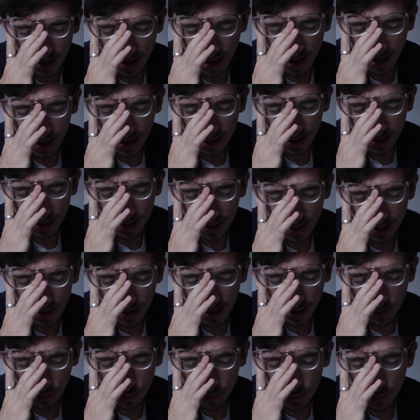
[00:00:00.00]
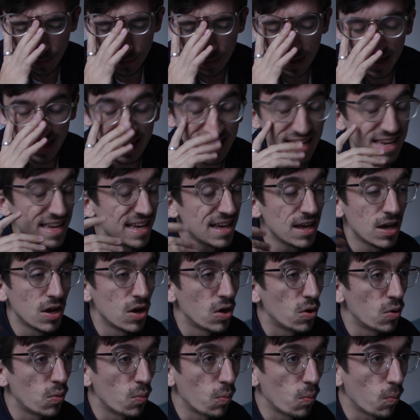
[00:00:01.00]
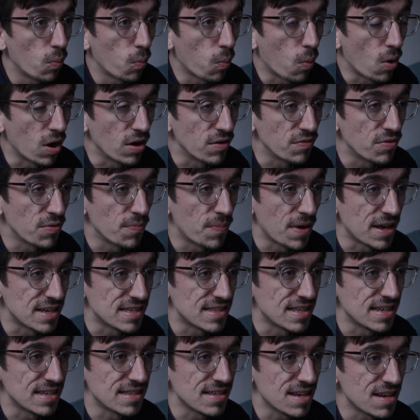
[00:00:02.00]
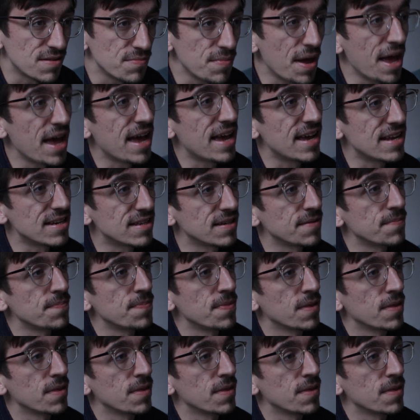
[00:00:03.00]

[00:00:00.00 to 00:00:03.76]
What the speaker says: it would be one of the best things I'd made.